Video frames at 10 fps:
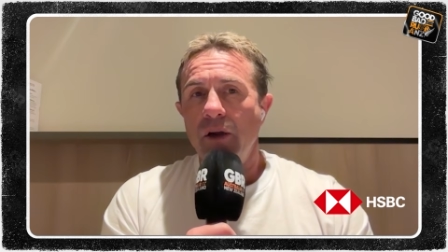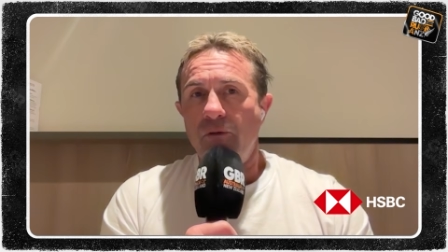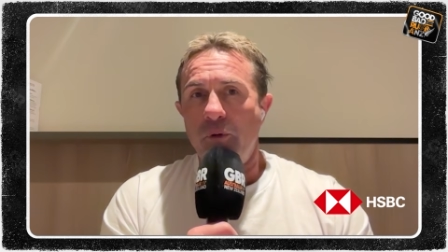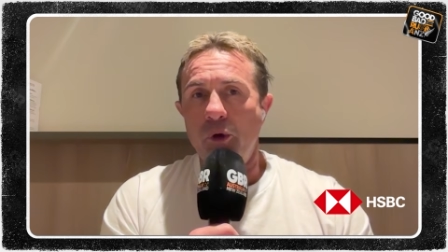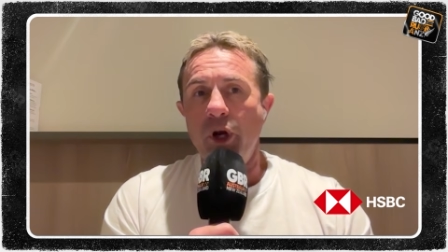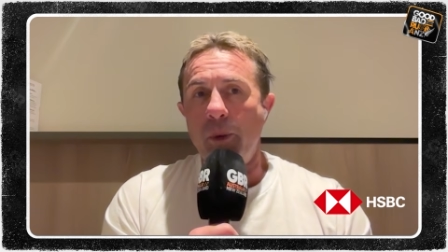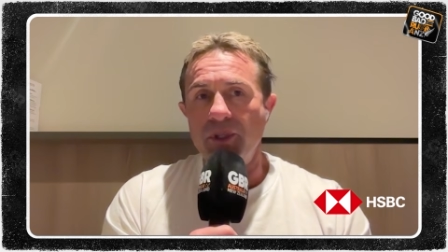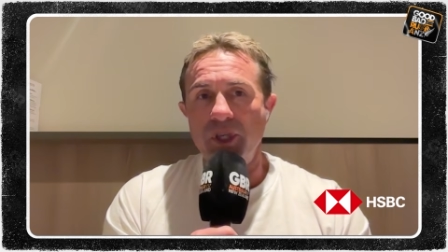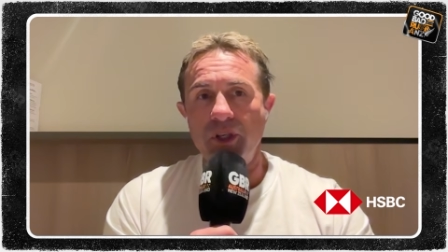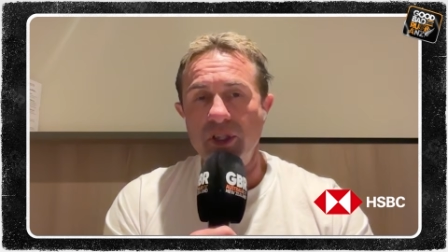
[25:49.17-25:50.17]
for the
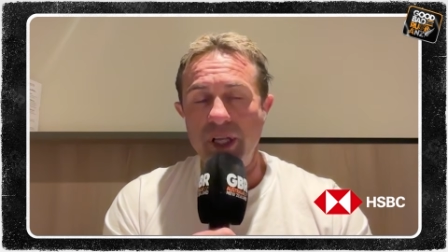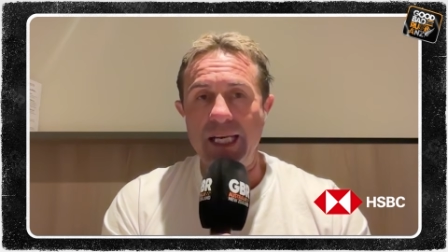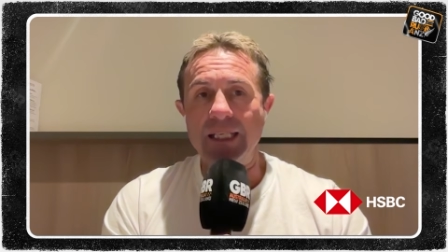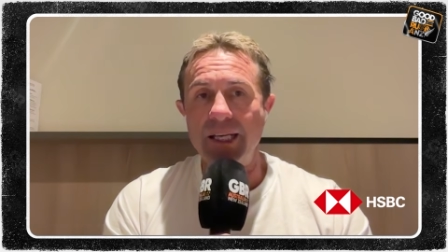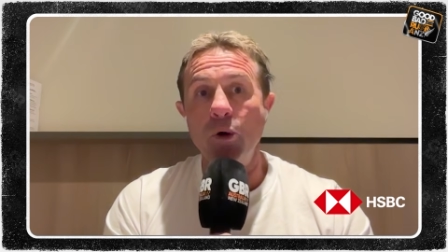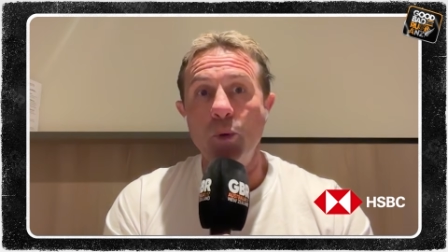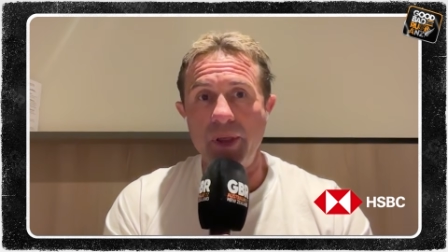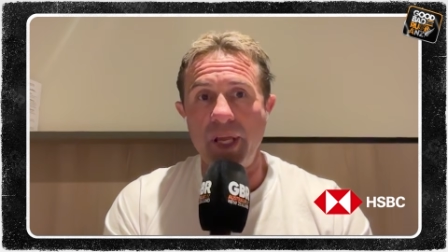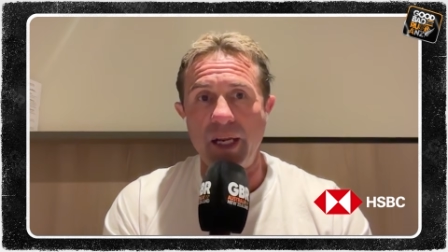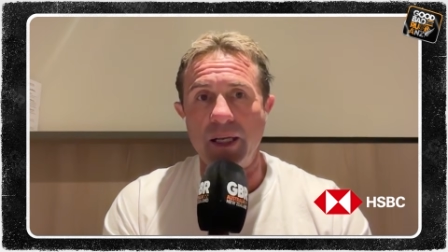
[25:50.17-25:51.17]
opposition to then deal
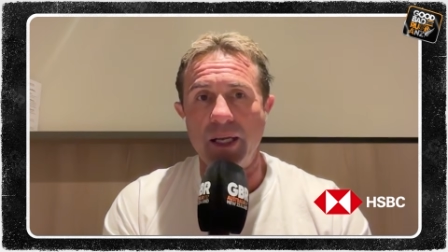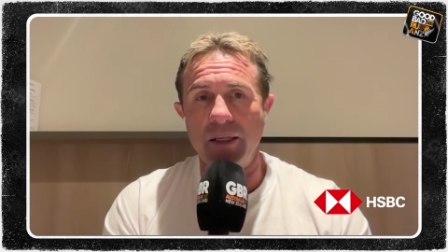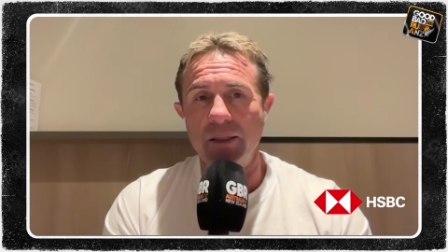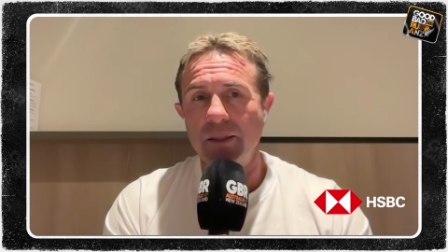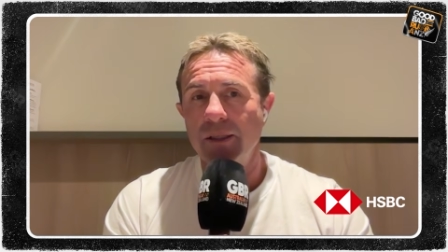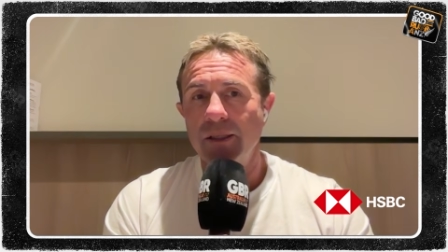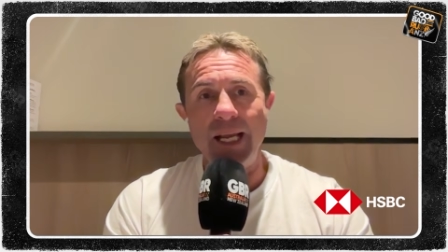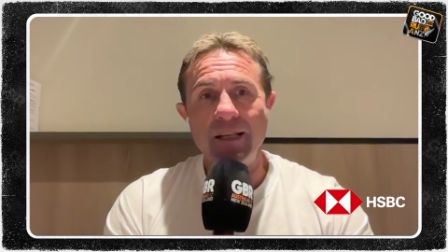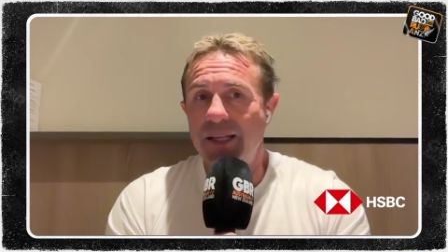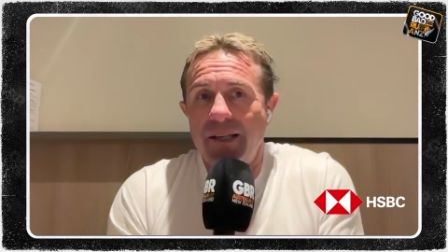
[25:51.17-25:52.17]
with that kick.
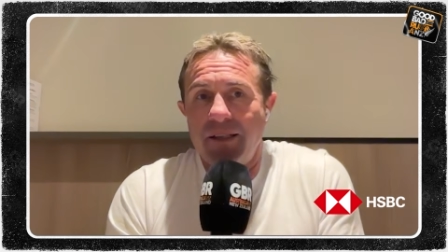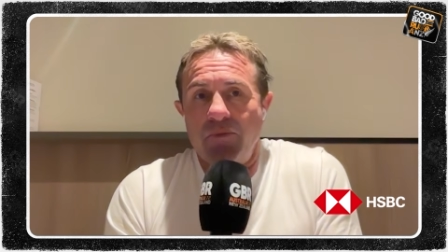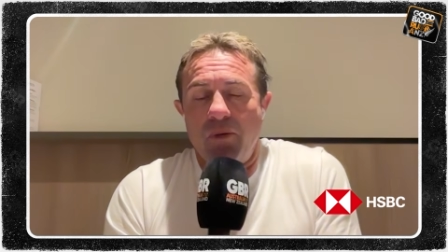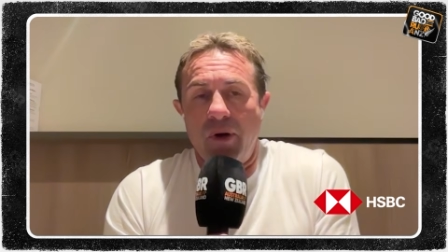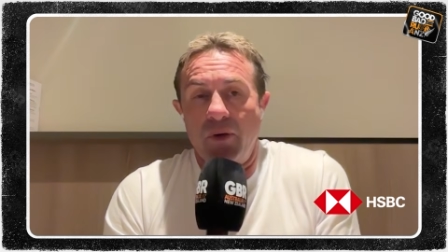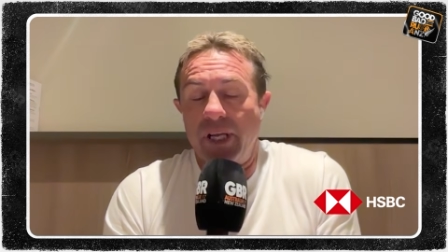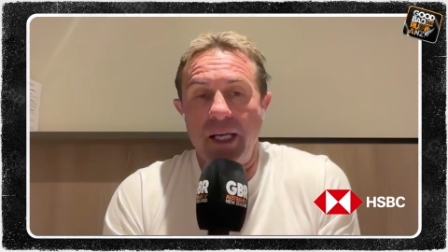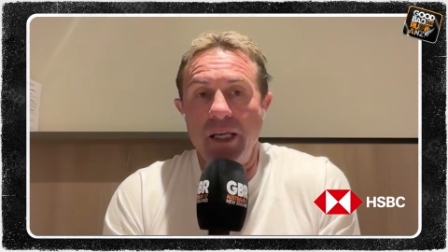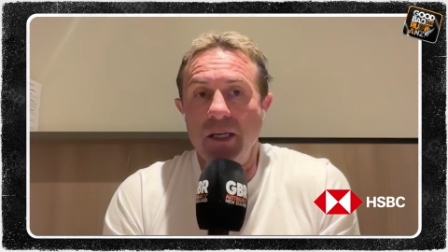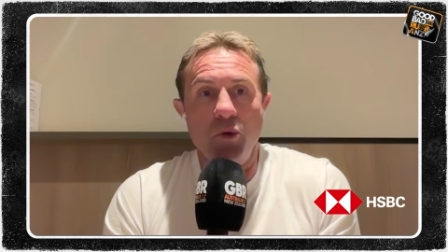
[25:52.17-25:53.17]
That's what
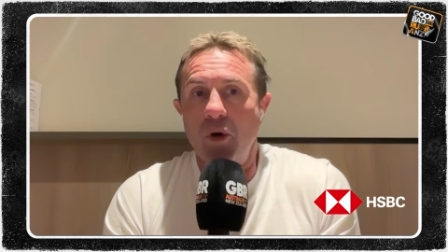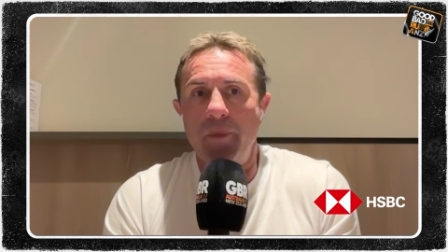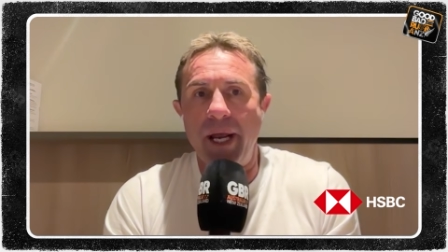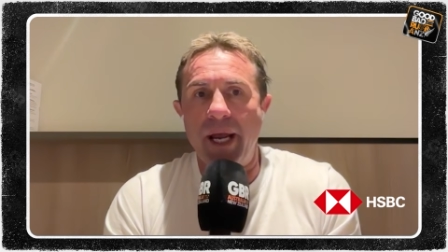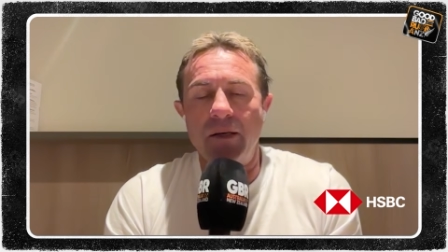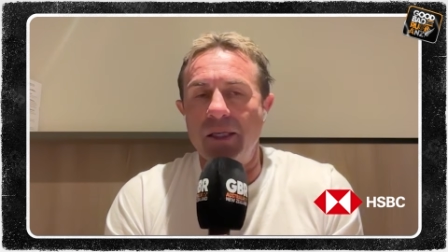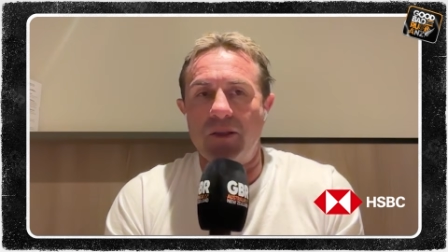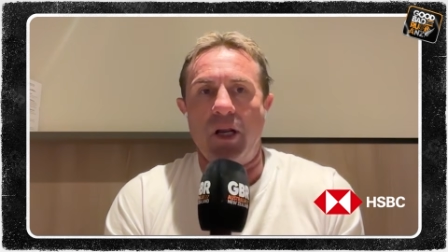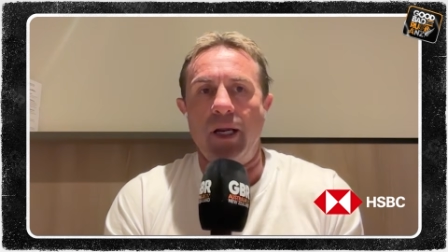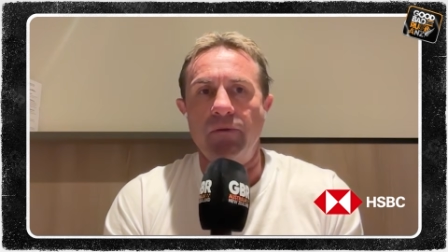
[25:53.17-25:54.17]
kicking is all about.
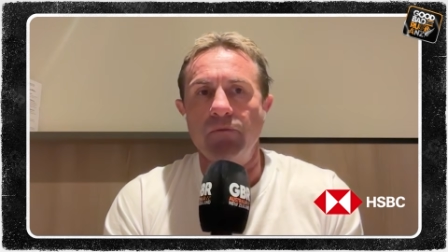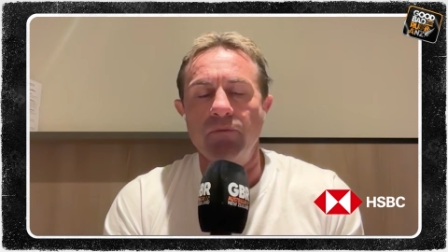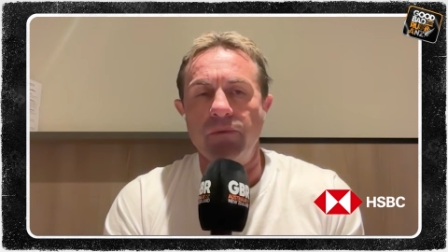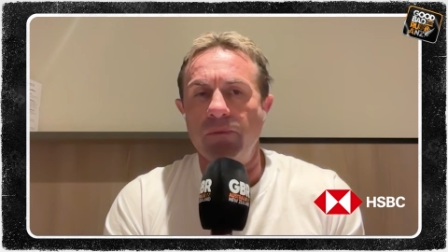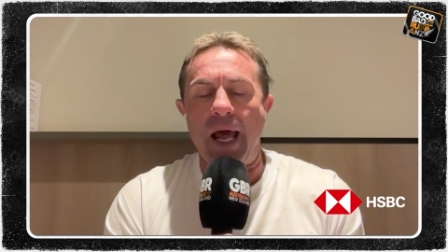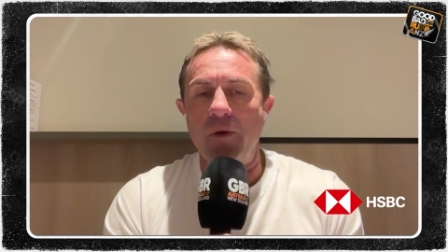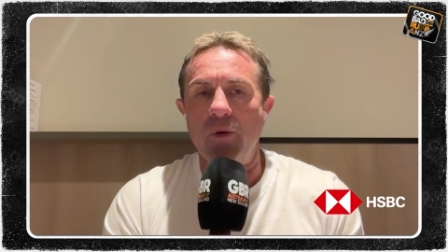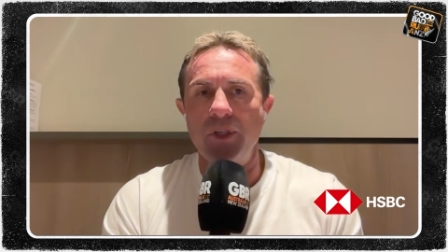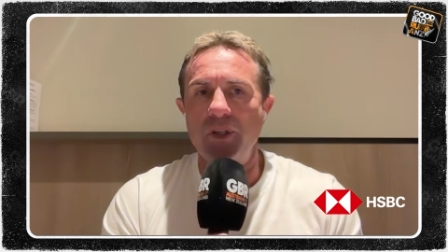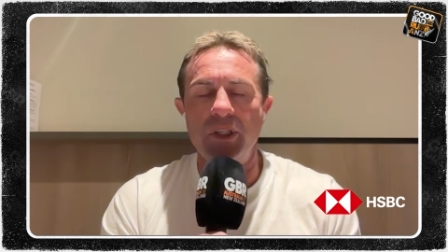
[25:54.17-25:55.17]
It's like,
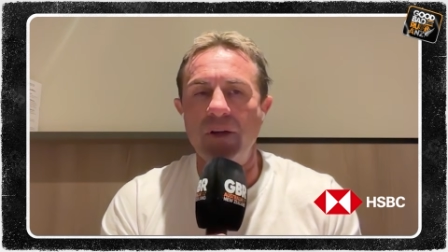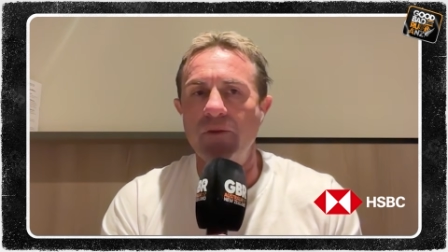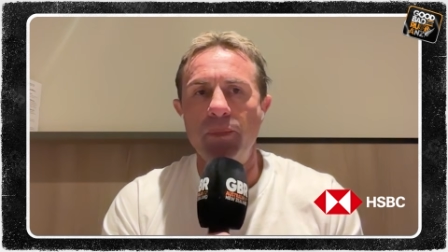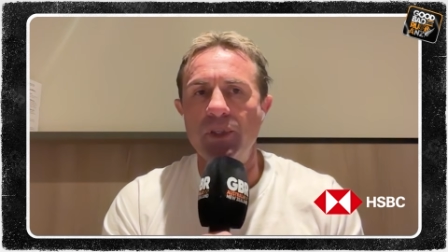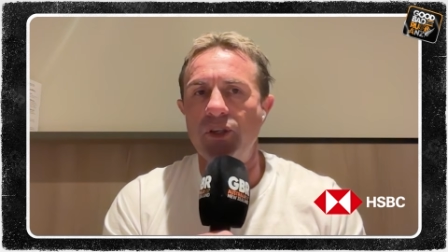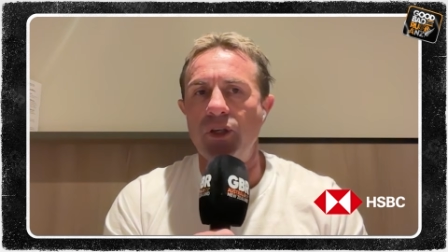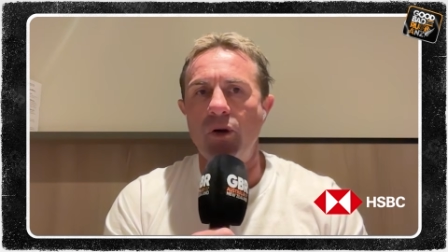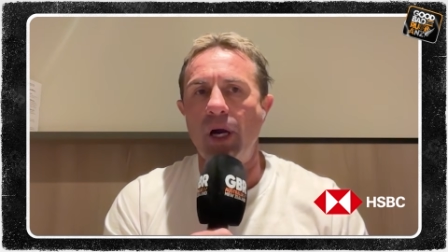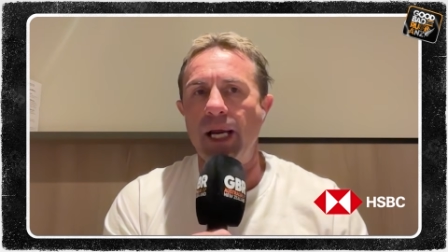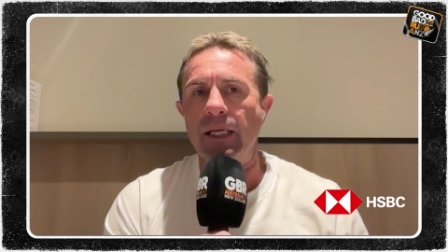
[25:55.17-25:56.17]
otherwise you're just giving possession
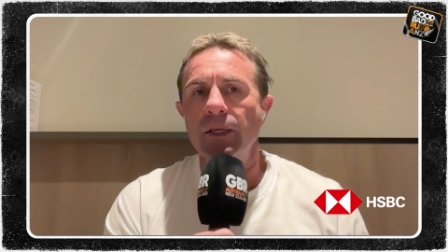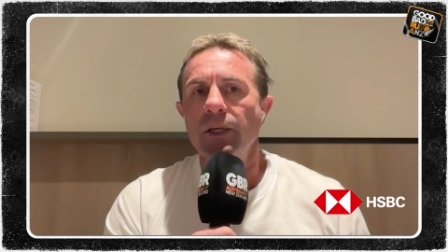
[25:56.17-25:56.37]
away.